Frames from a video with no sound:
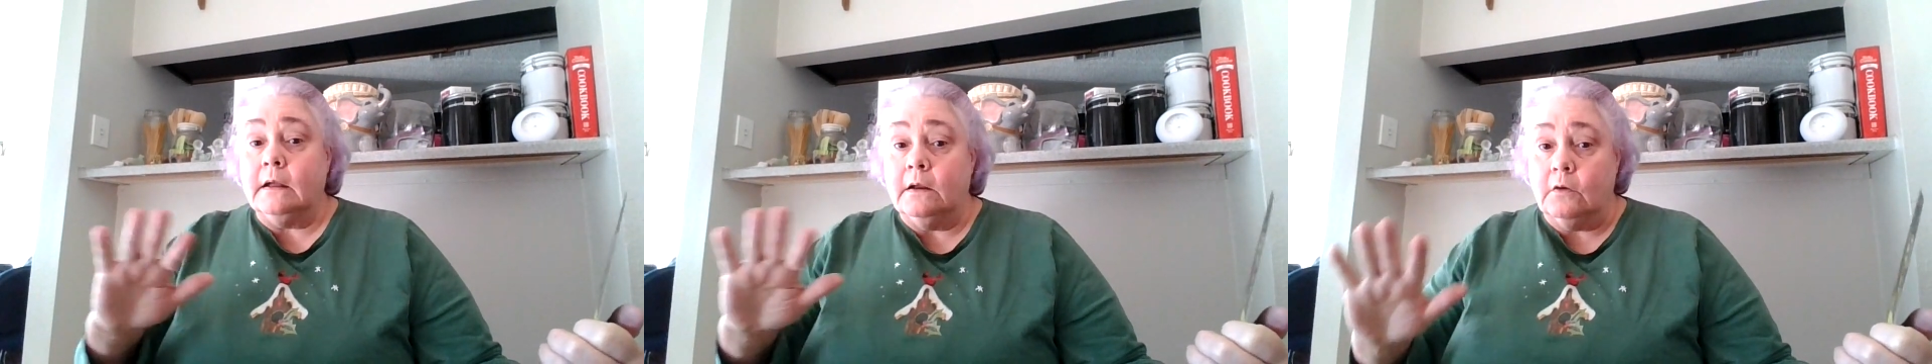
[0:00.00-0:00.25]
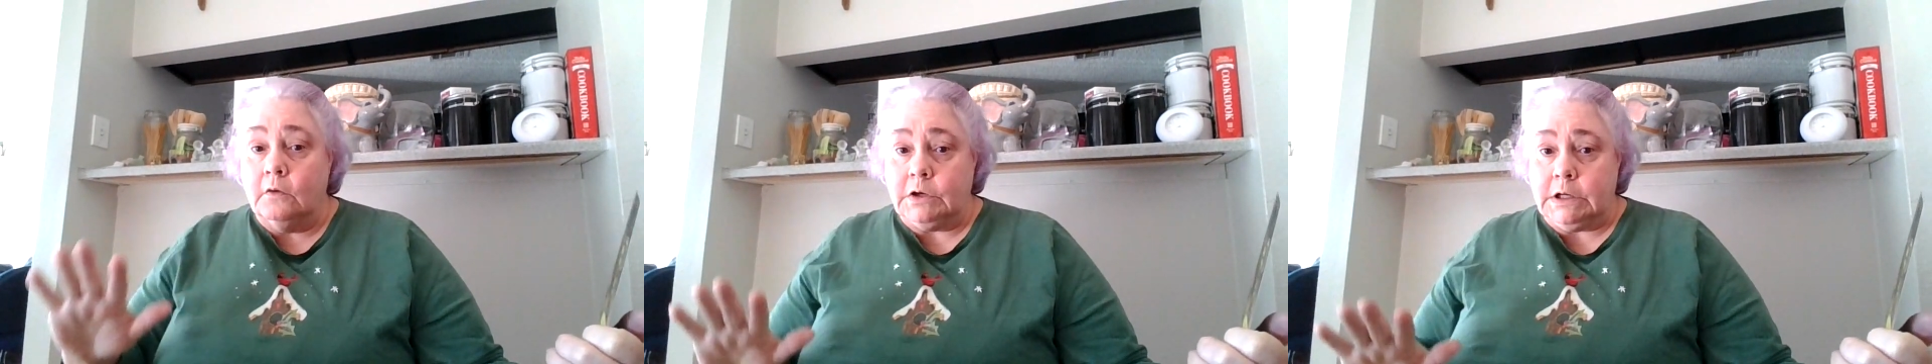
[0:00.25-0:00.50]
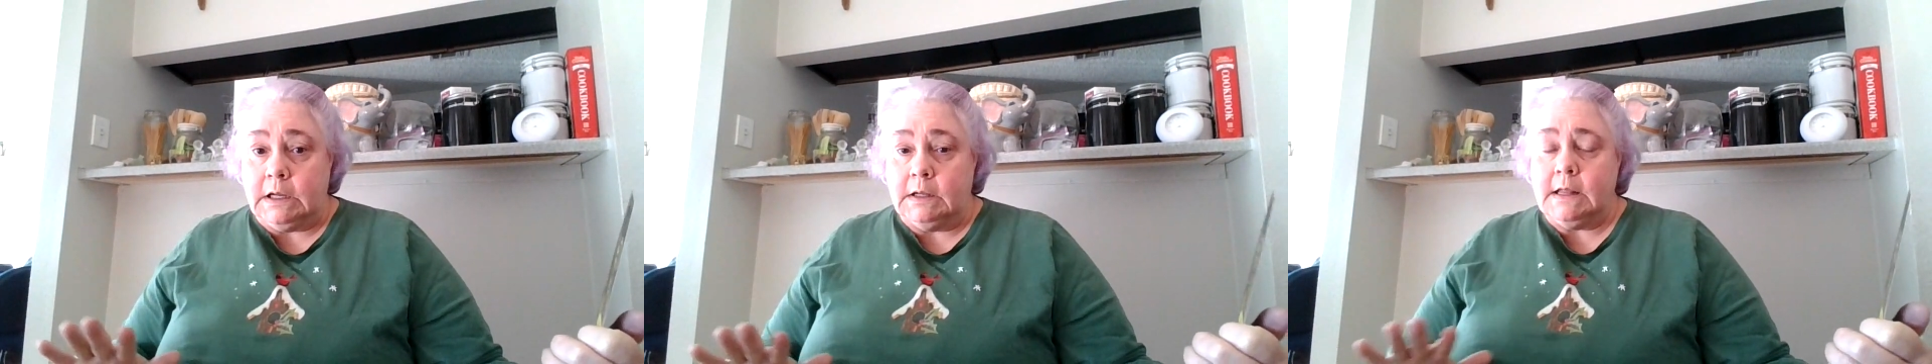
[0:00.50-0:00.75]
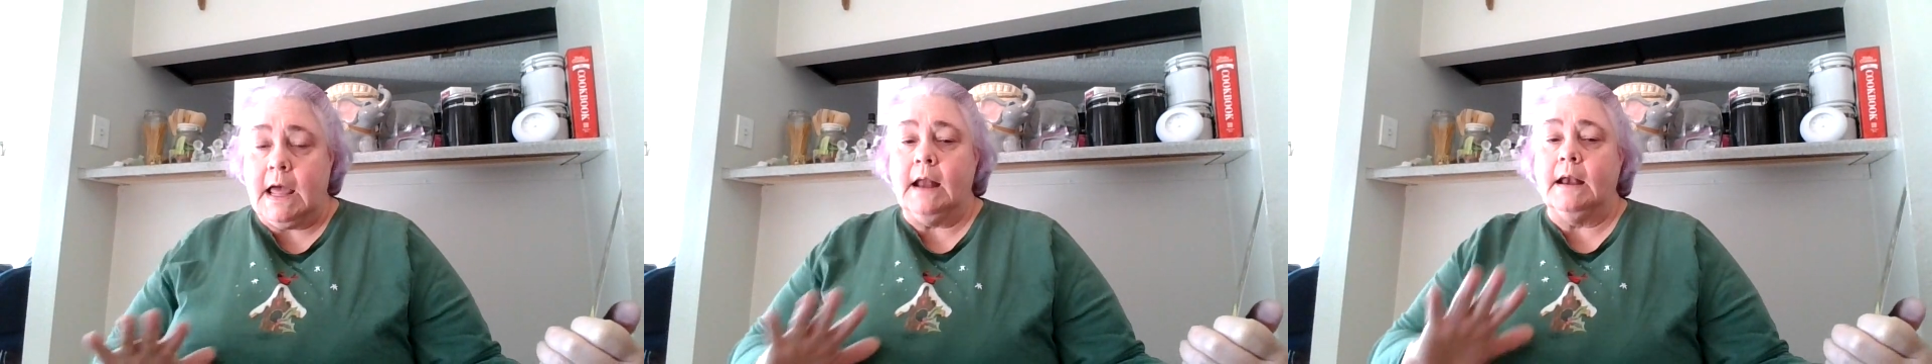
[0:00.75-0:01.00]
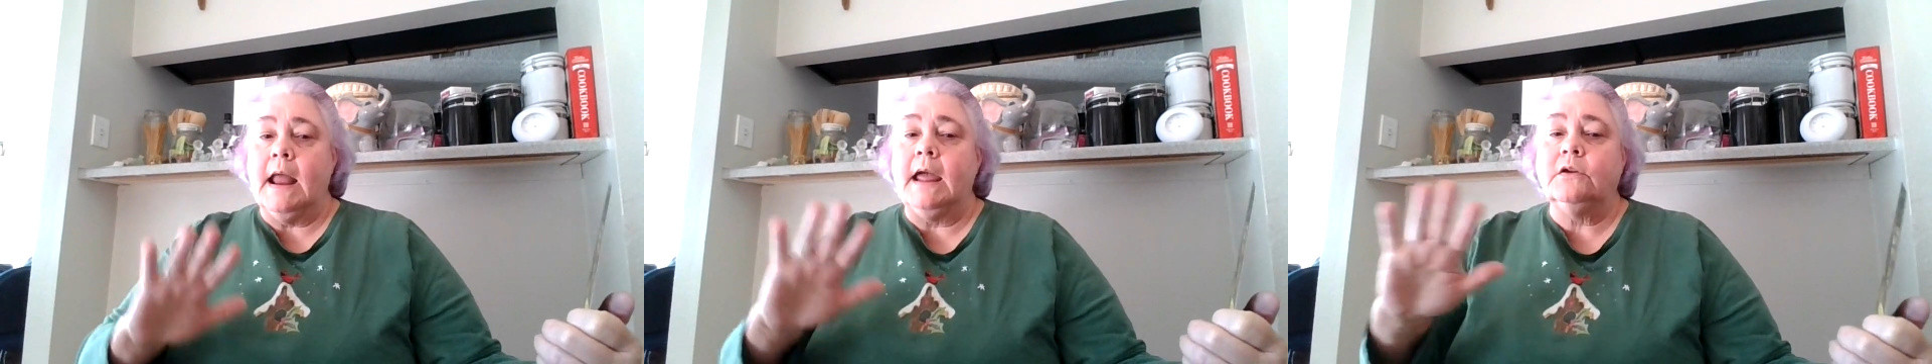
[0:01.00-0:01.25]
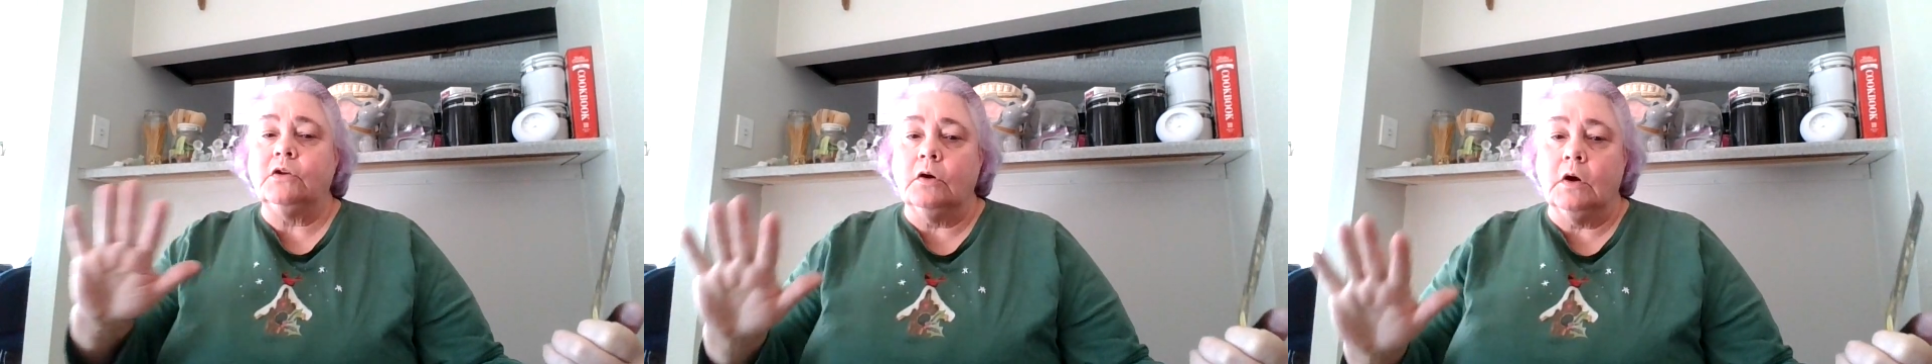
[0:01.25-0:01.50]
energy, that
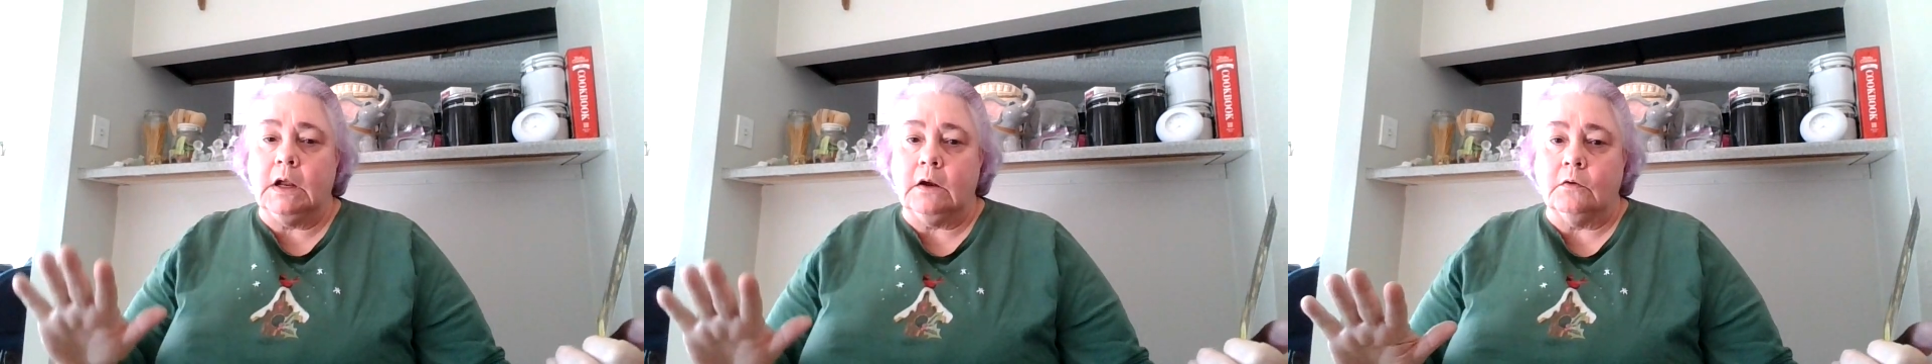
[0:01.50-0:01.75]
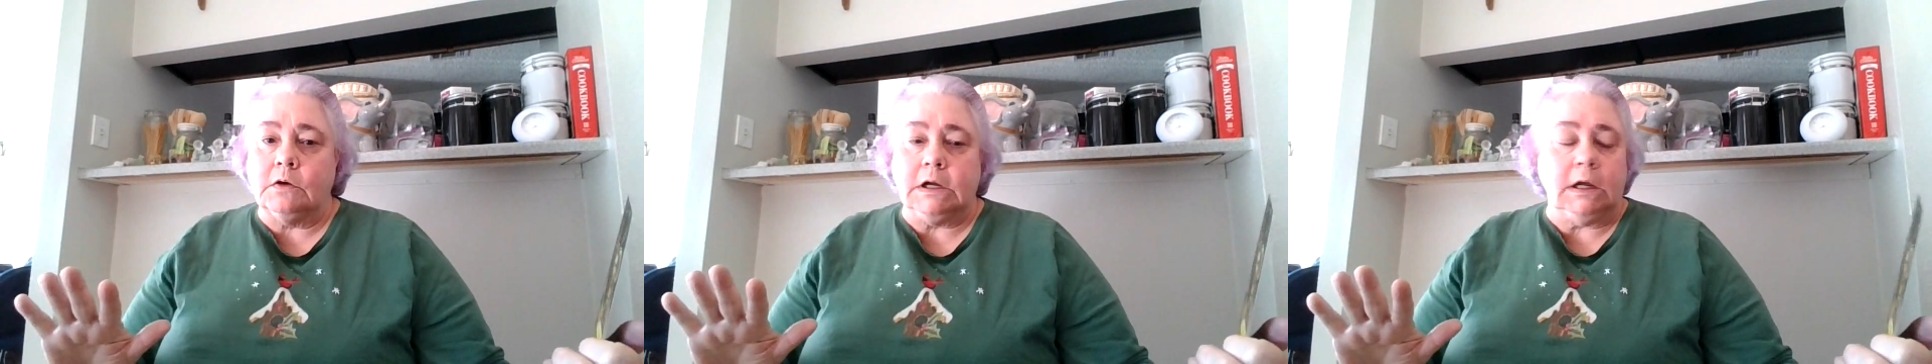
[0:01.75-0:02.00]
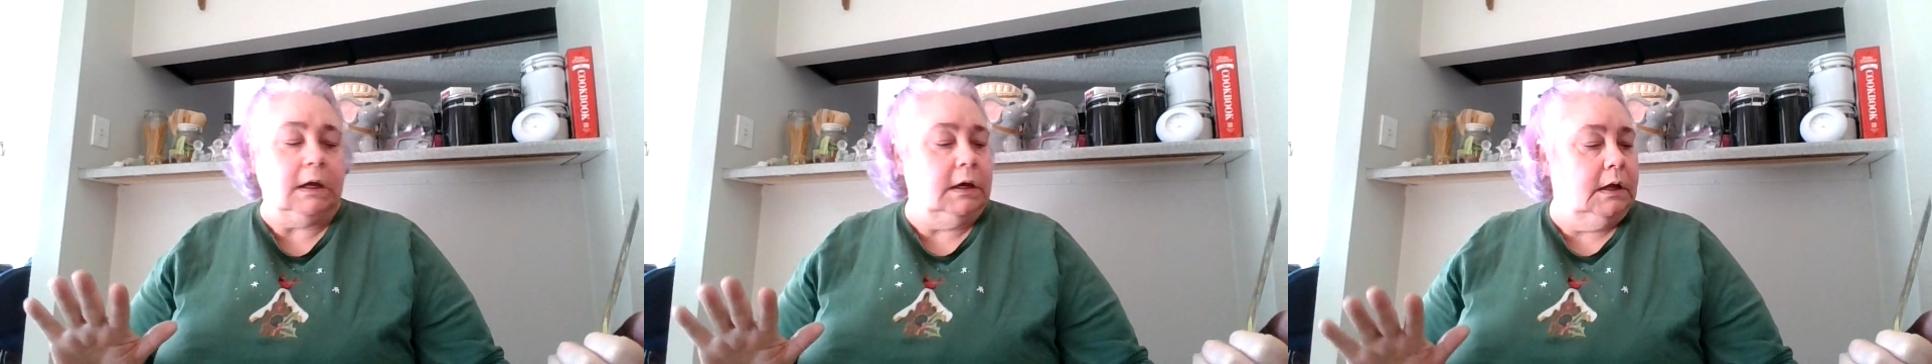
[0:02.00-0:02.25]
nature energy.